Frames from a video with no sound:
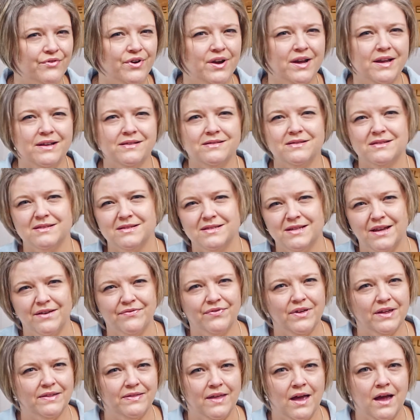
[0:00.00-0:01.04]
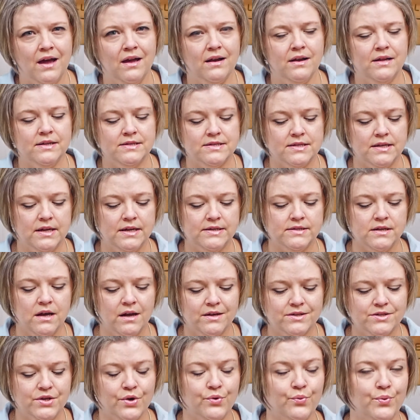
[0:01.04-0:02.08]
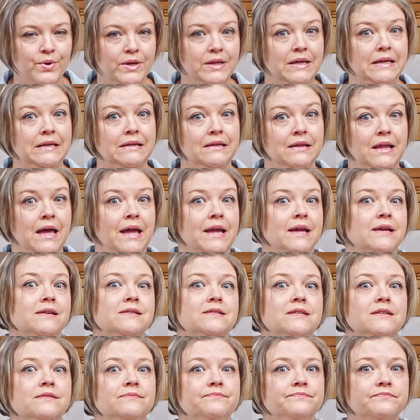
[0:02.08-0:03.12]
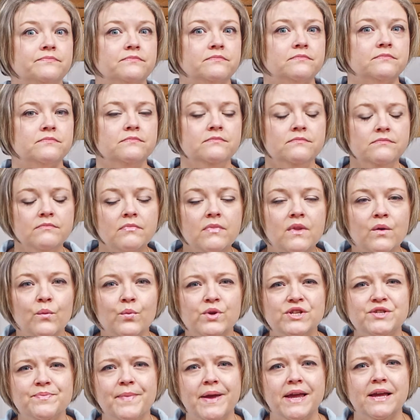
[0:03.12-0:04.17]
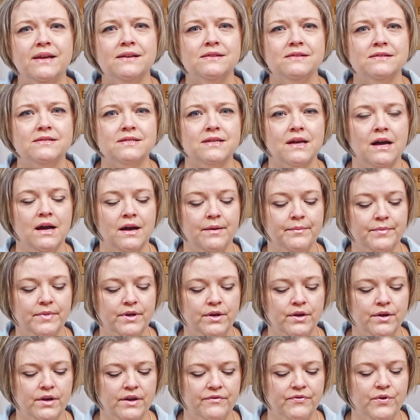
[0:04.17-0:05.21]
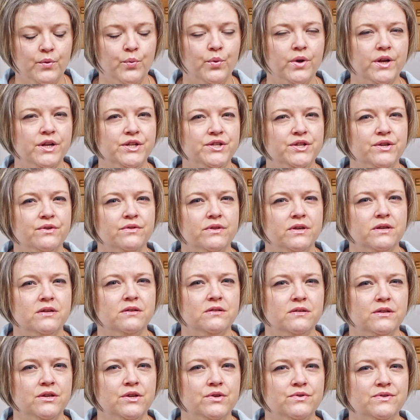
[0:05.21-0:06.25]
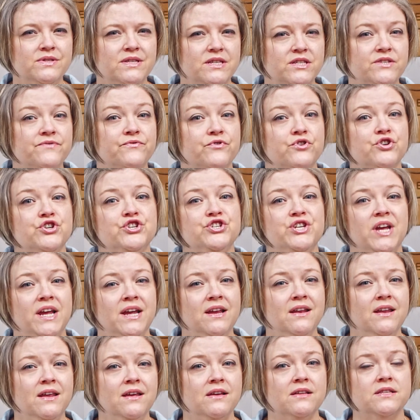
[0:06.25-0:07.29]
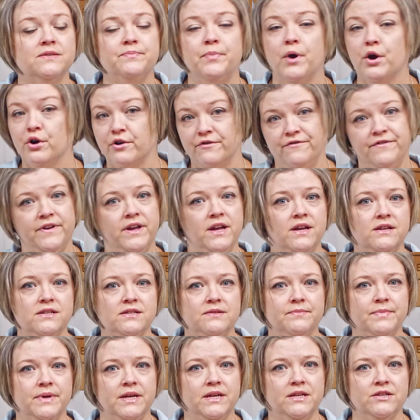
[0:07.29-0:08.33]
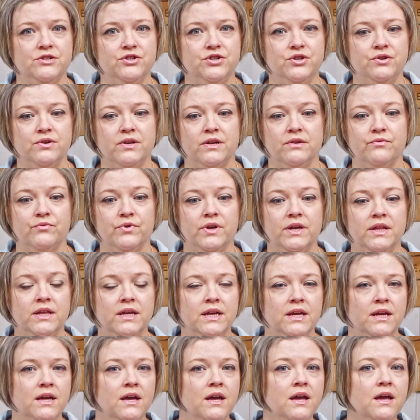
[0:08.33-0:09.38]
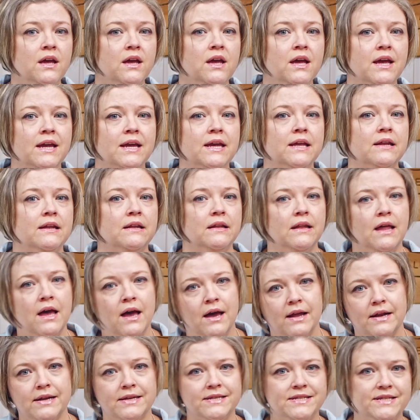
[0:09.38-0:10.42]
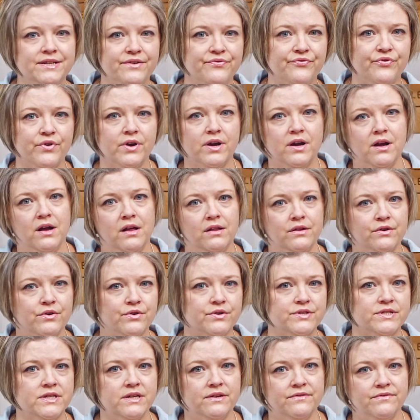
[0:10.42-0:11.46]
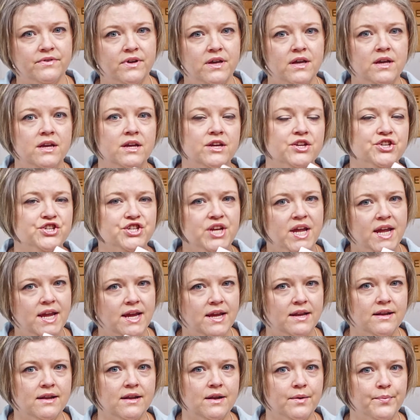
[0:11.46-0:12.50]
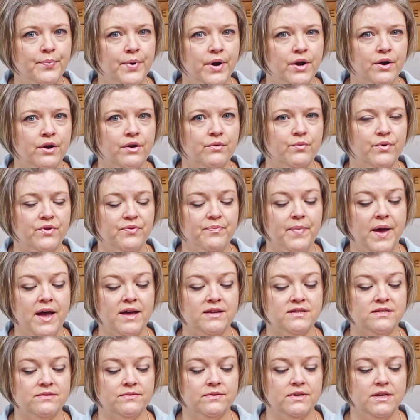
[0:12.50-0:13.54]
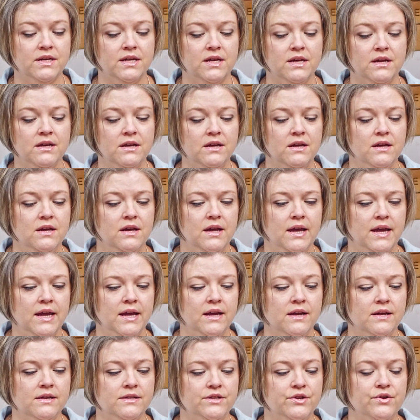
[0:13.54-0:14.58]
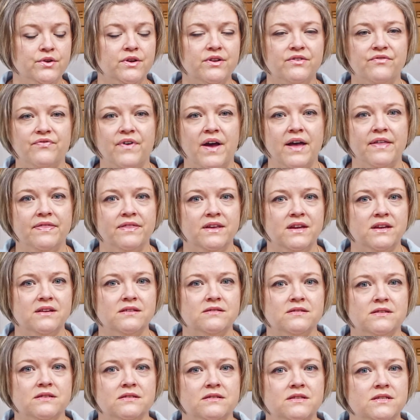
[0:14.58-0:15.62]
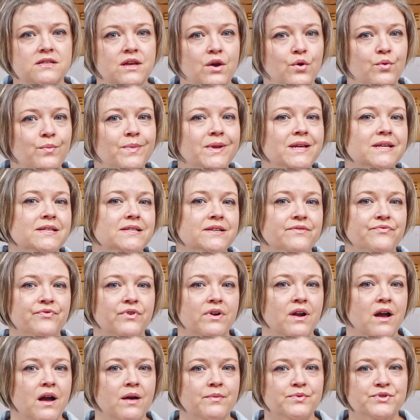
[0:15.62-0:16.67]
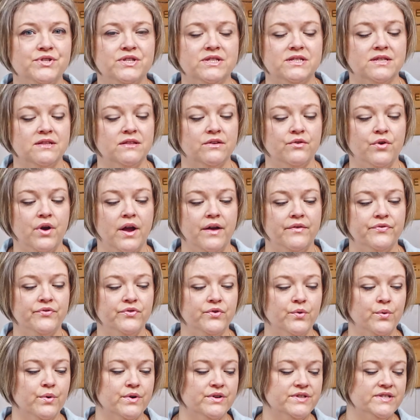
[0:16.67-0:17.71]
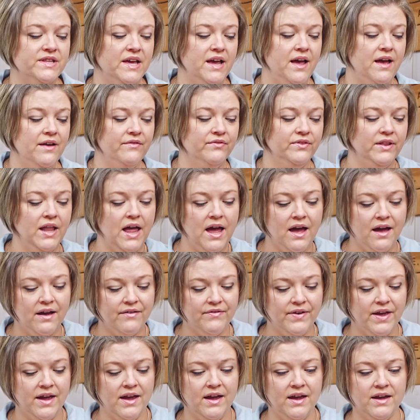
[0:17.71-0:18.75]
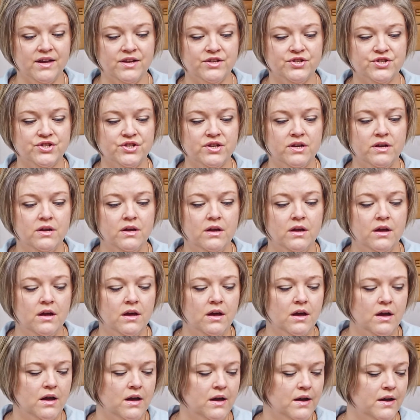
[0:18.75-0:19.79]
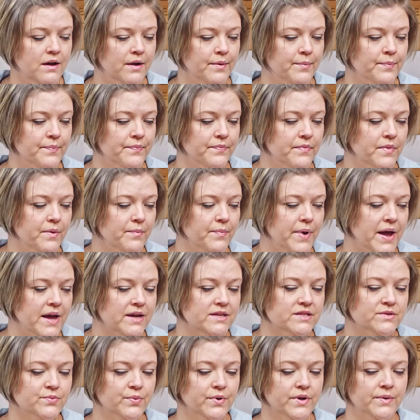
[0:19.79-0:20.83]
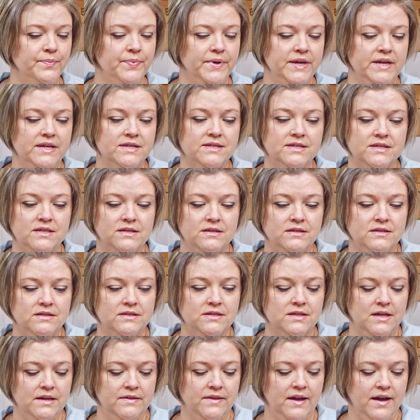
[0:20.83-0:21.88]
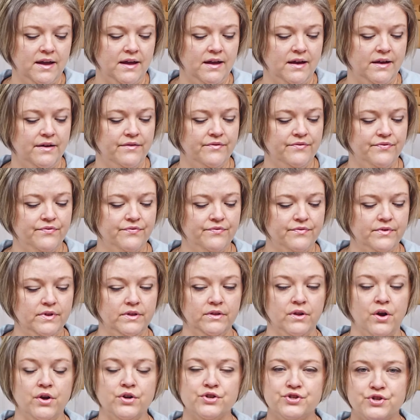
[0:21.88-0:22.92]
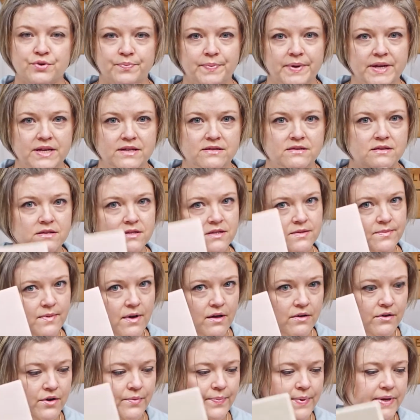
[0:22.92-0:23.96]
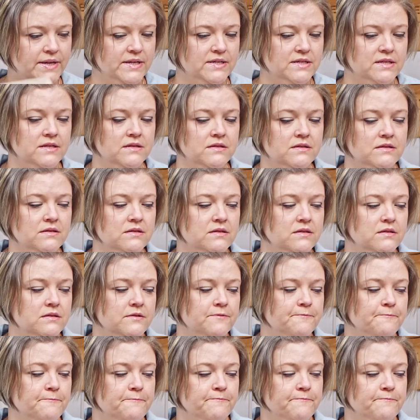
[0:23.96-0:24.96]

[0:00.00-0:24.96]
grains and stuff like that. It's also really light, which means if you want to use this for shading, it's perfect because you can really get a lot of different colors of shade in a burn with basswood. And you can find these in so many different options in the craft stores. They have live edge basswood pieces, and they have larger pieces, smaller pieces.